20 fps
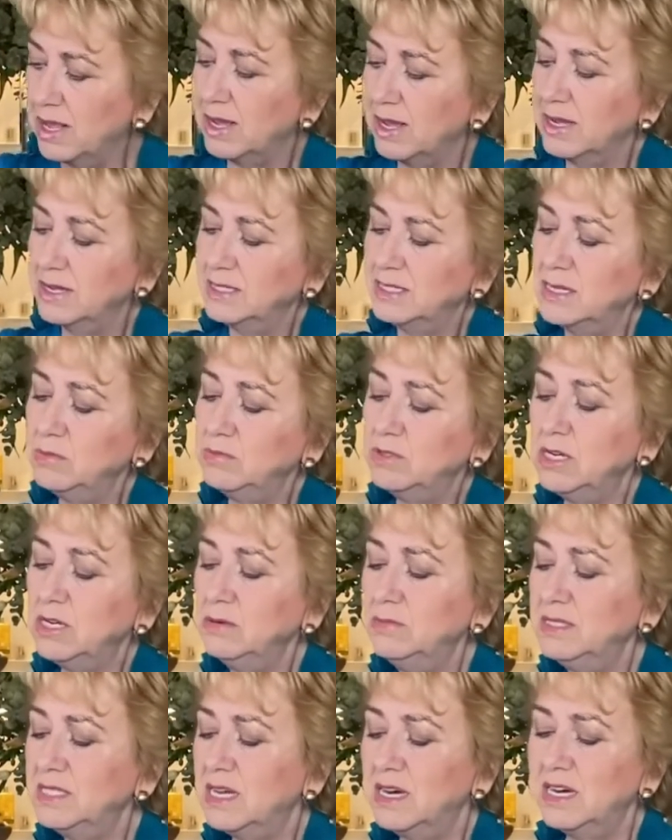But
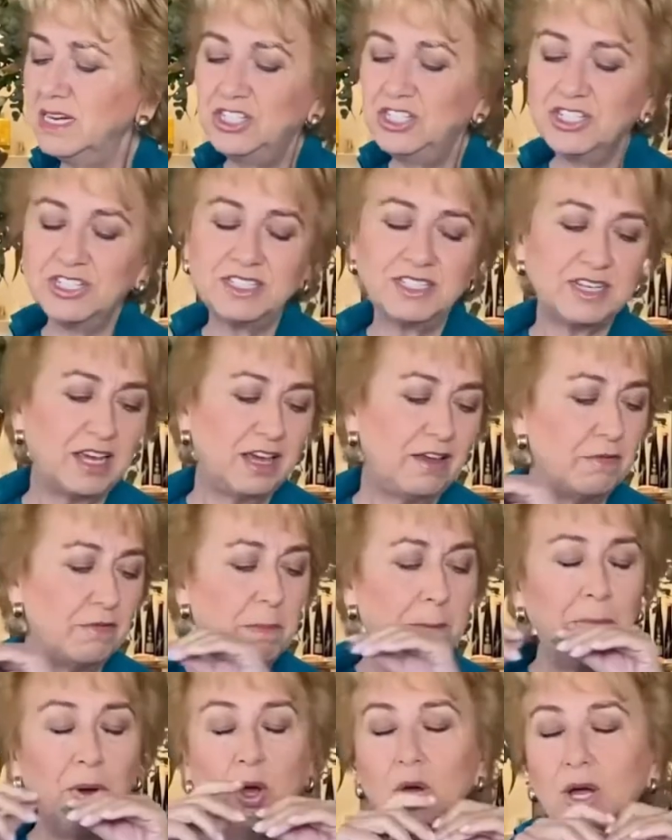sometimes I just even
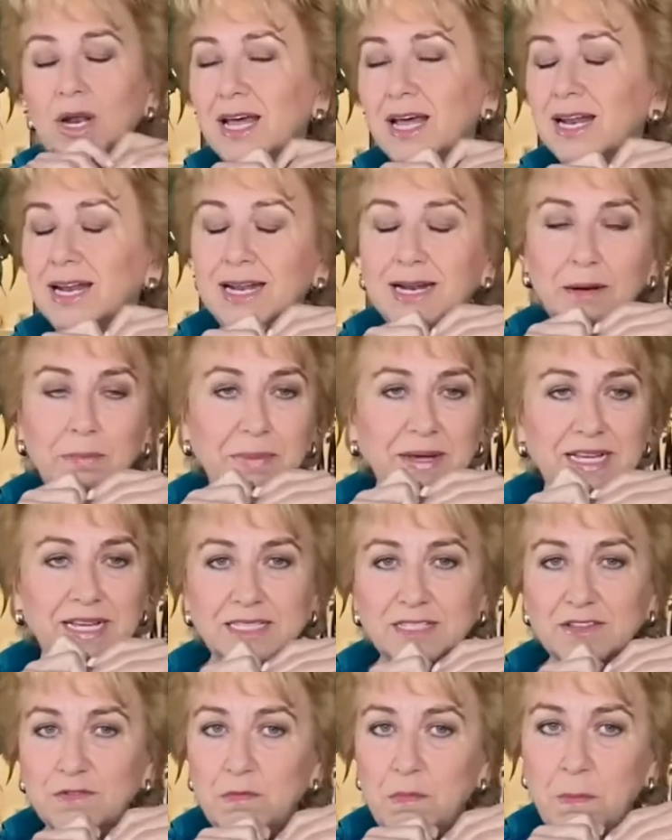pull a little piece
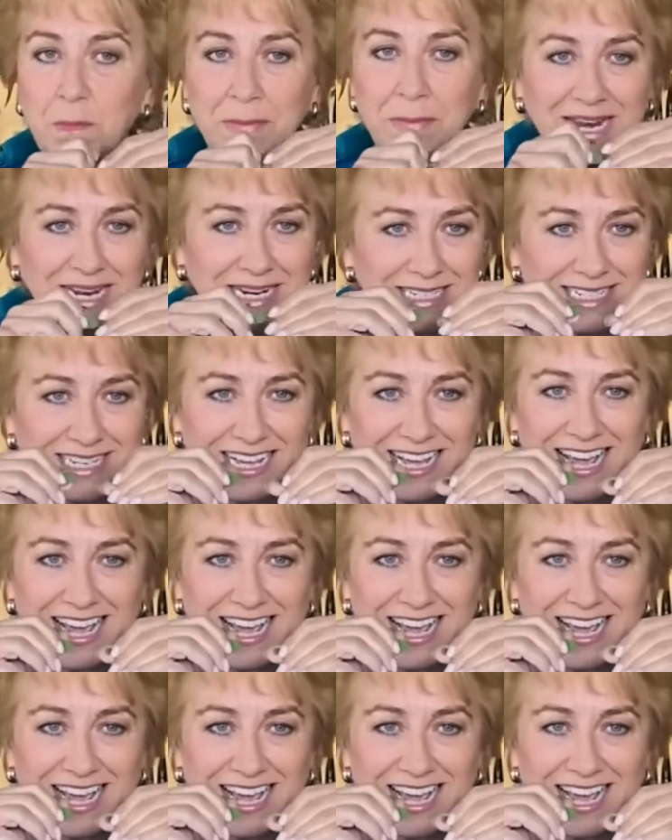of mint,